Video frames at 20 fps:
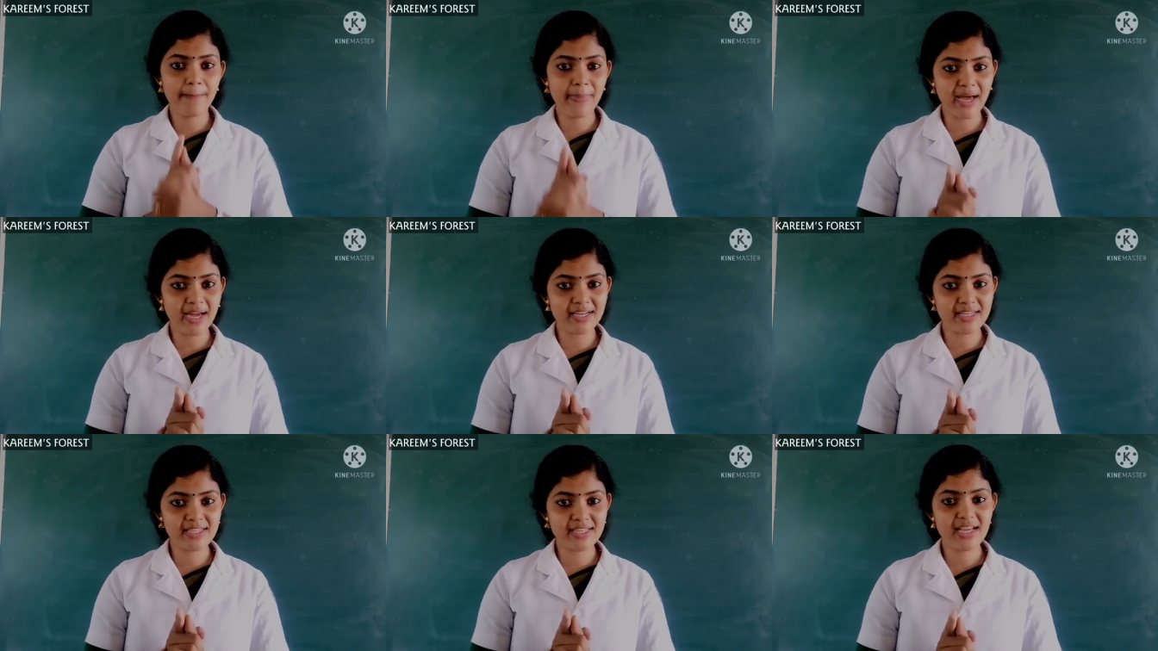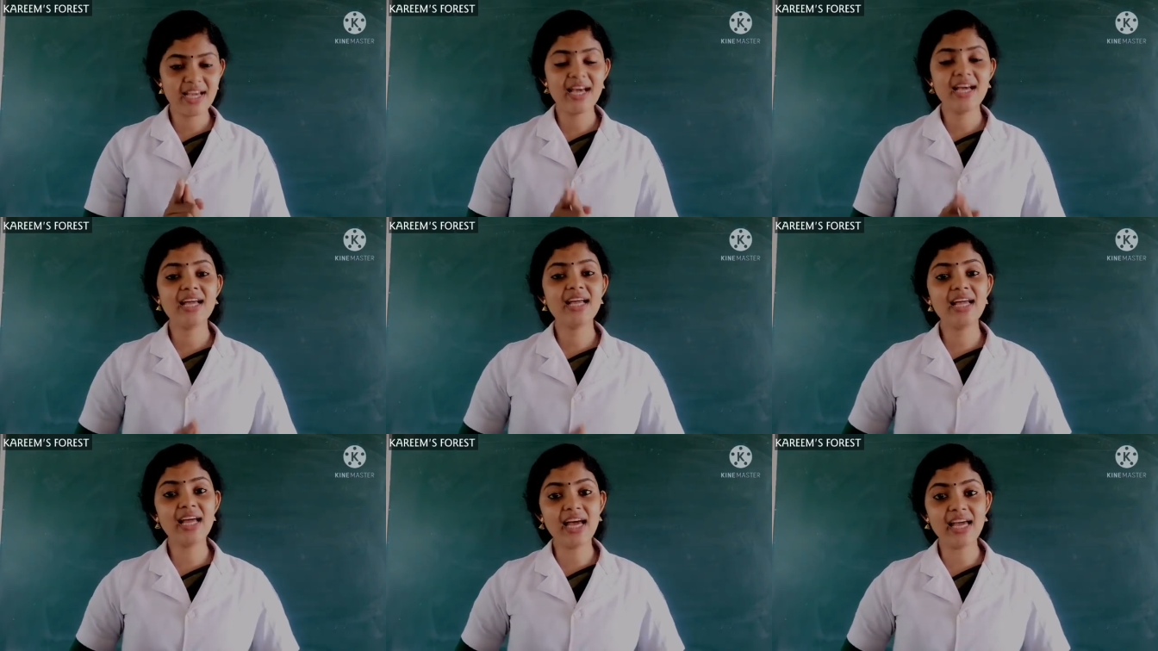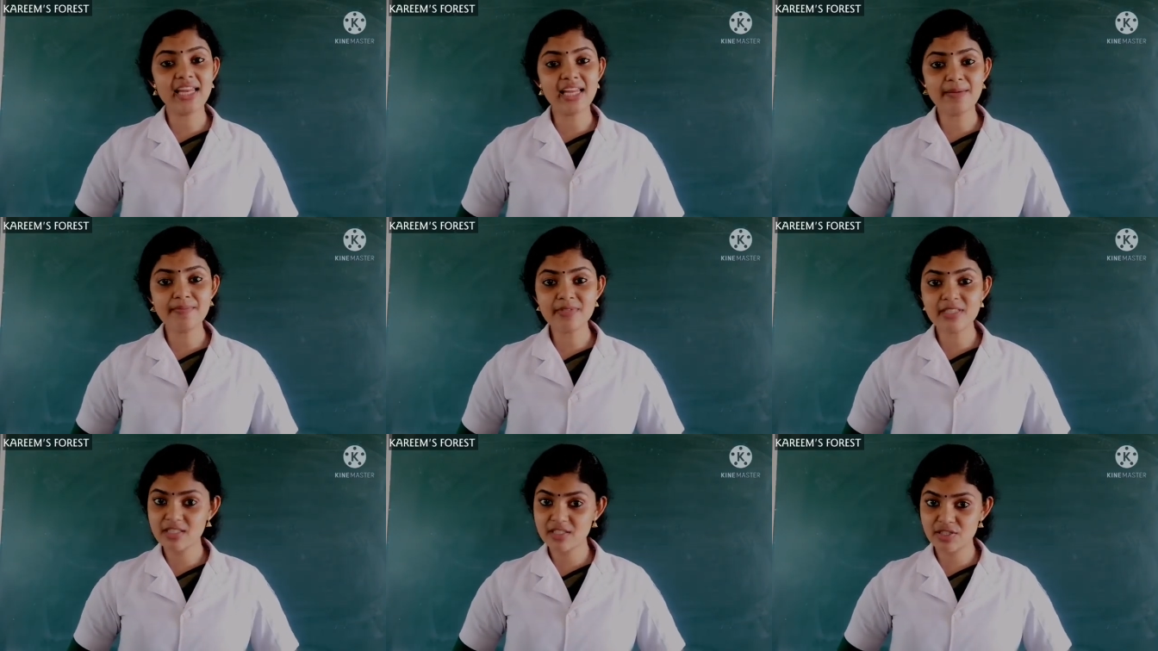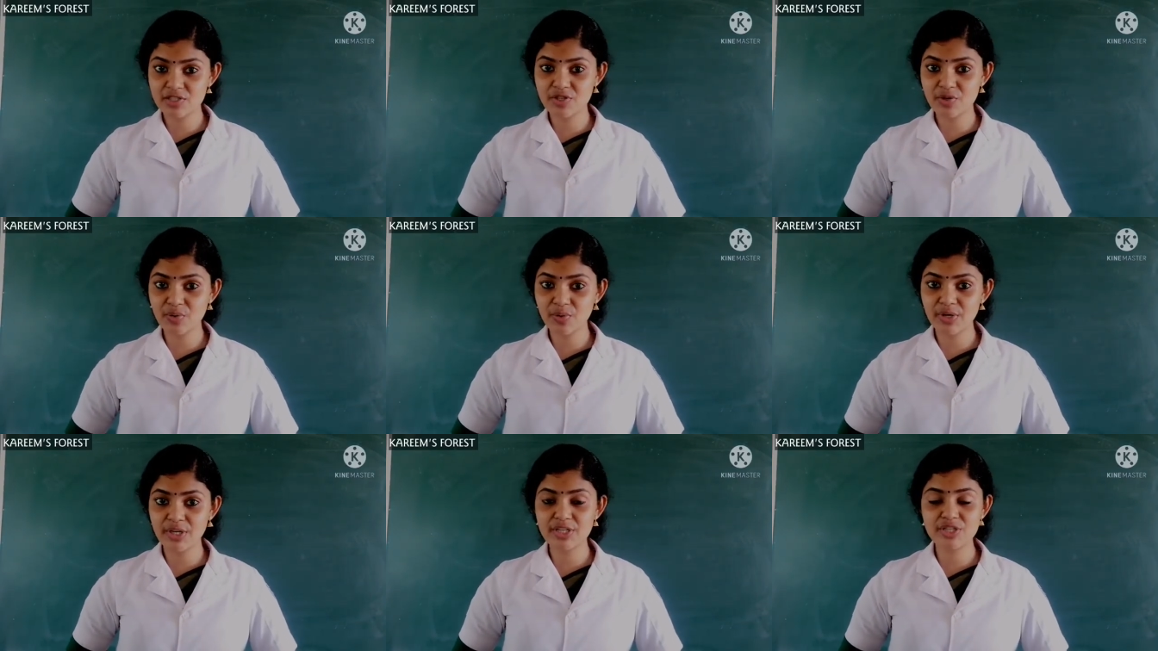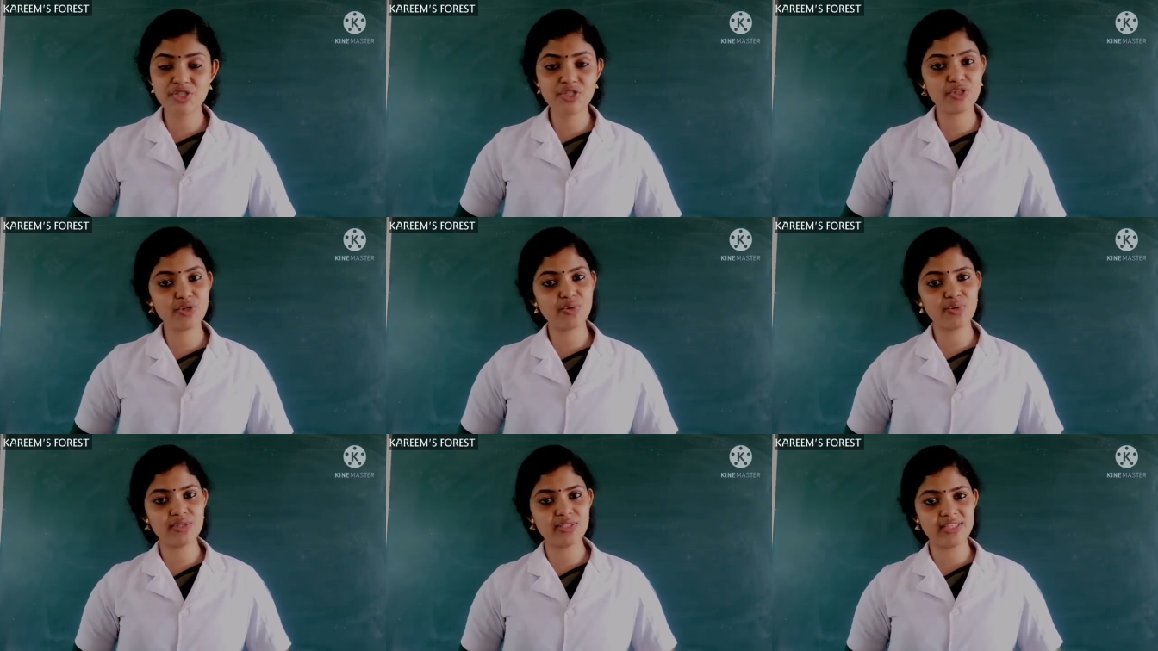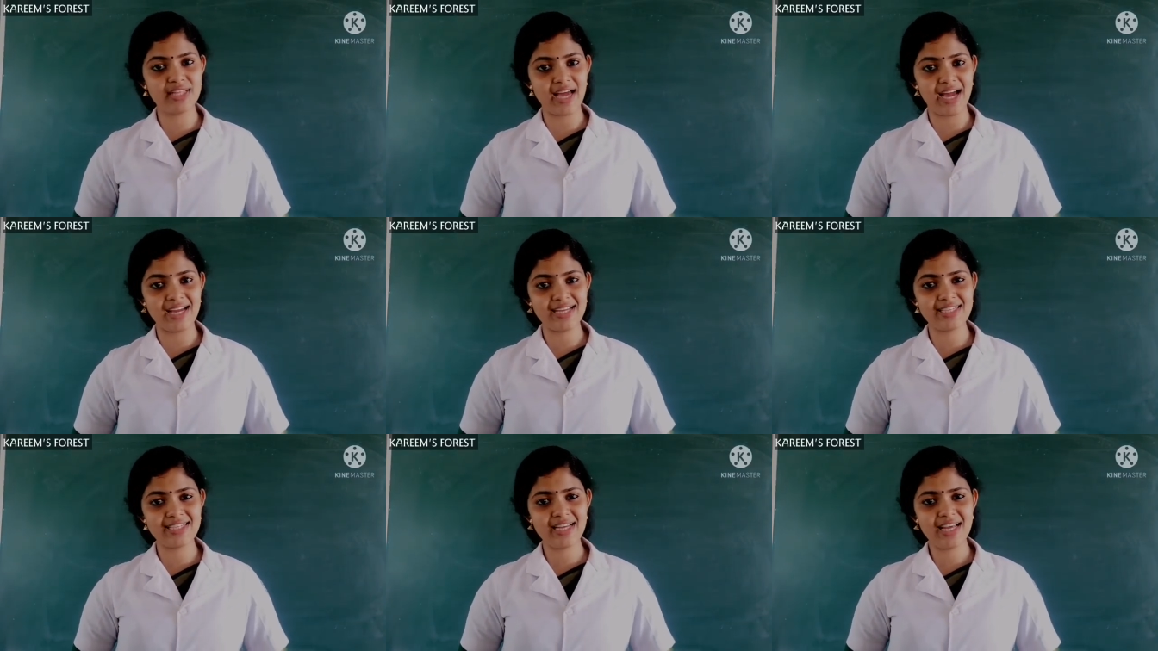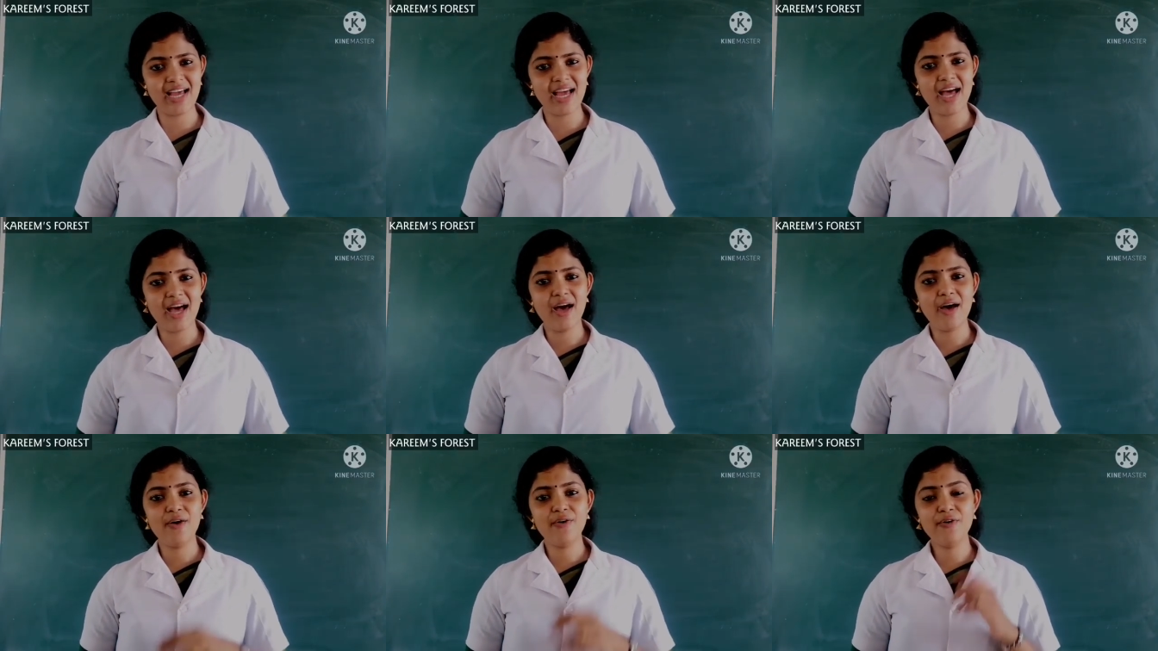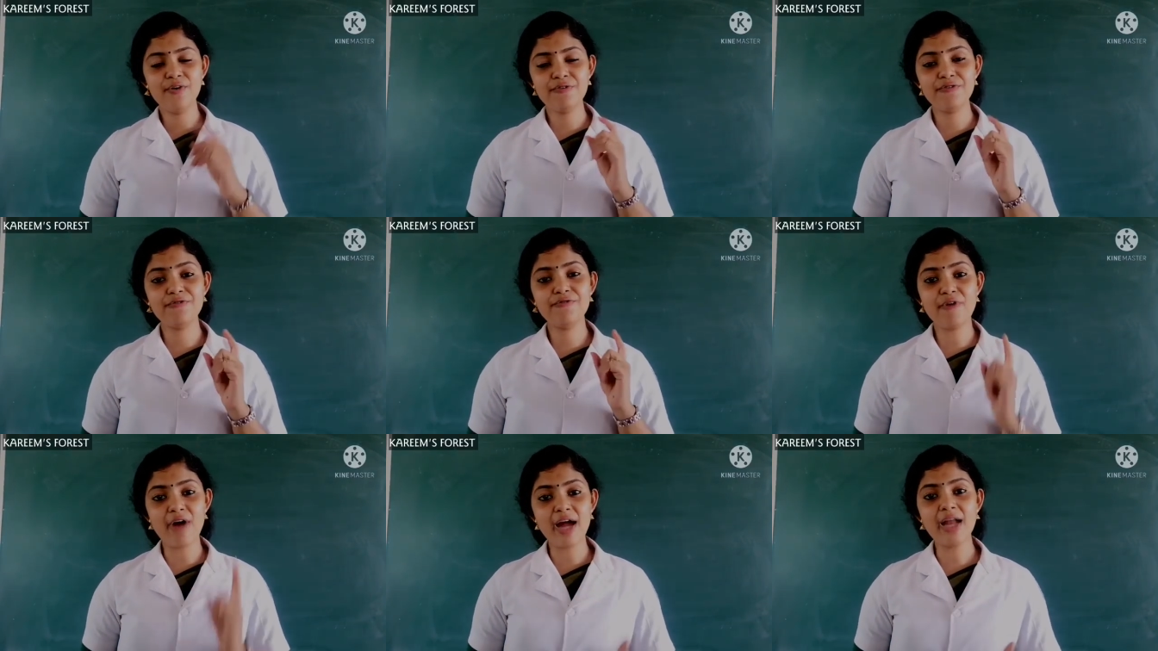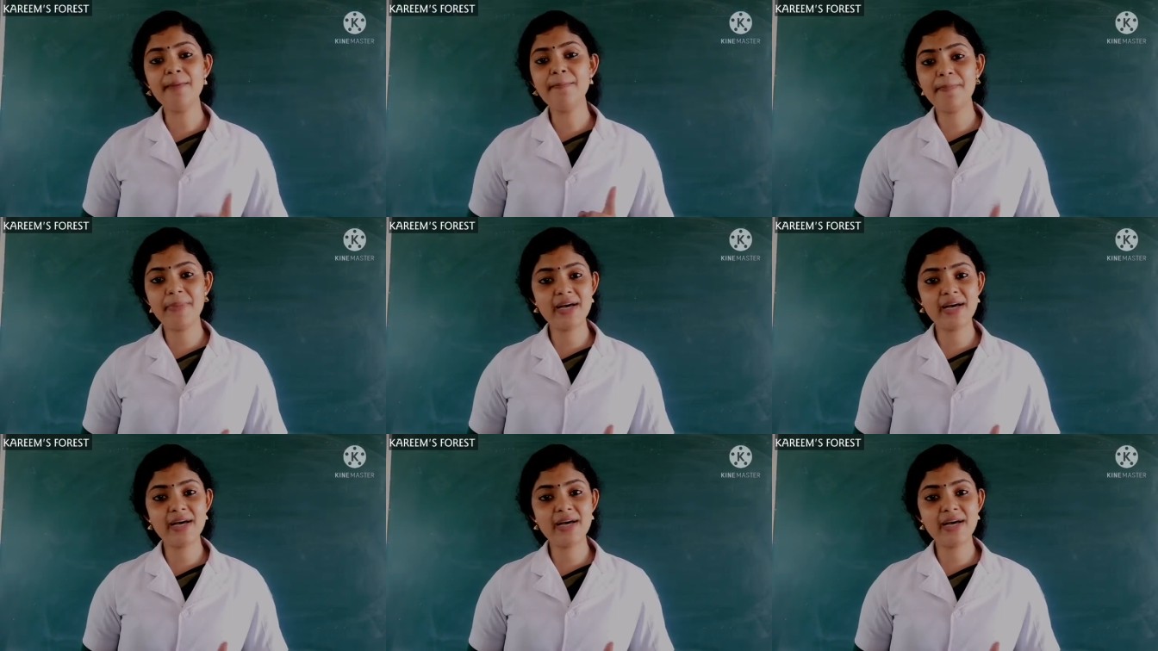But Karim's story shows that if one